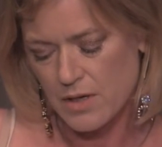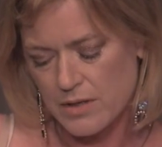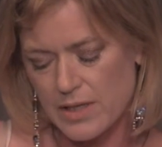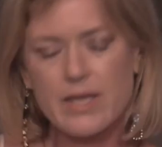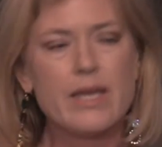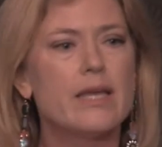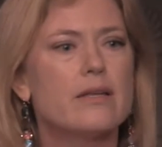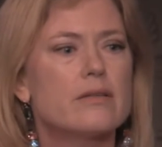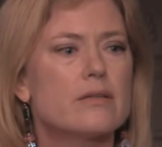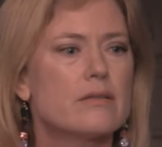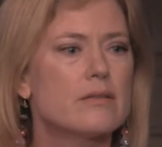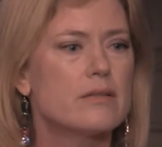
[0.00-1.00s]
The
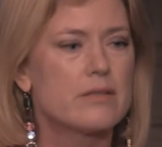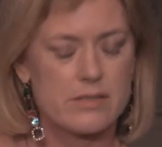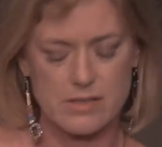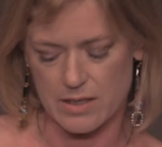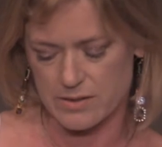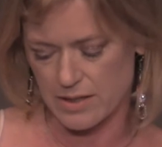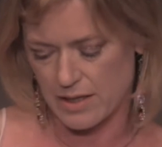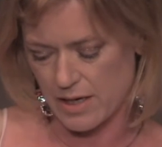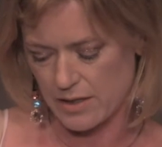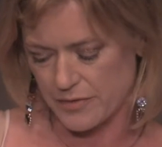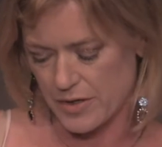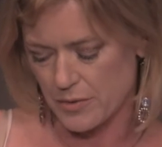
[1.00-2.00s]
heat sucks it
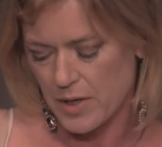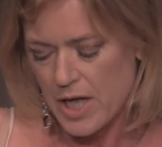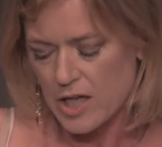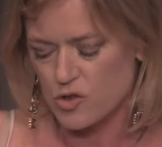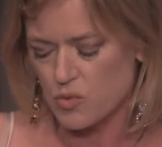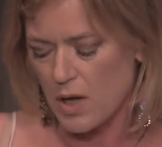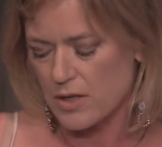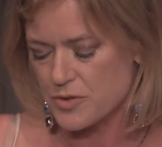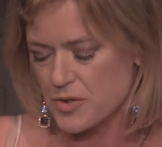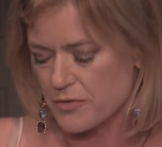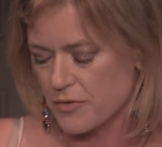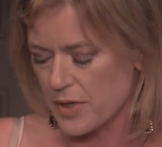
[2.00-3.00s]
out of you. It
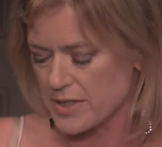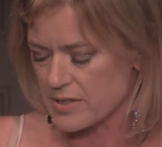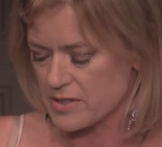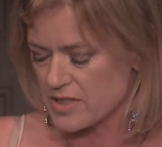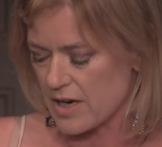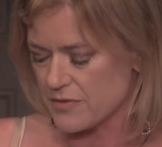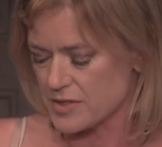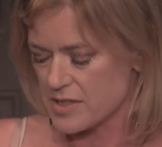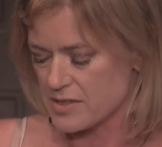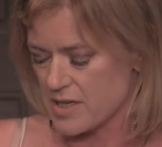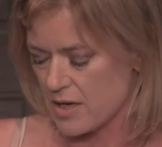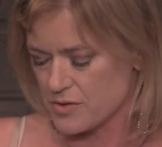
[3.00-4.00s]
swallows your voice. It stifles
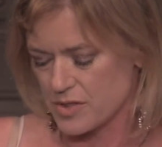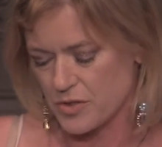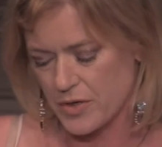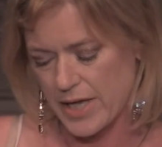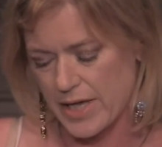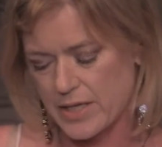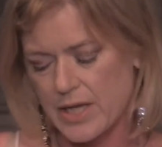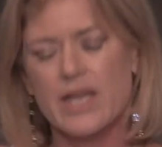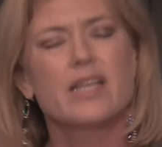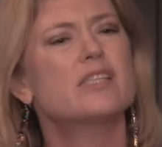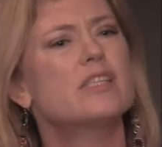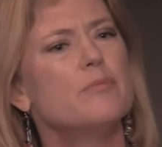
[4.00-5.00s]
the sounds in your head.
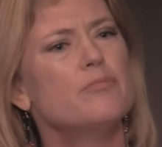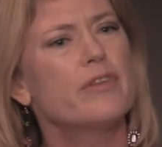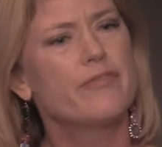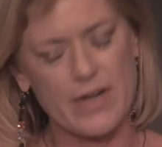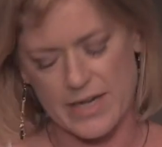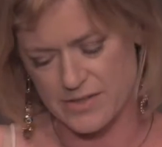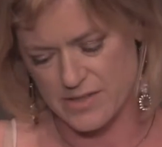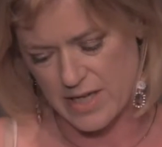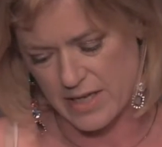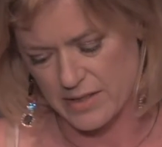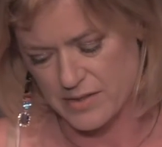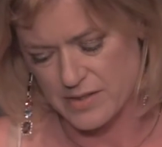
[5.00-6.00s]
It simplifies
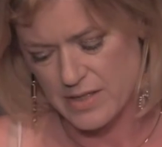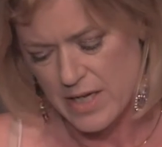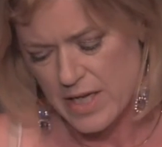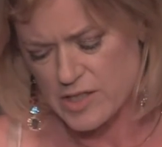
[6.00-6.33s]
things.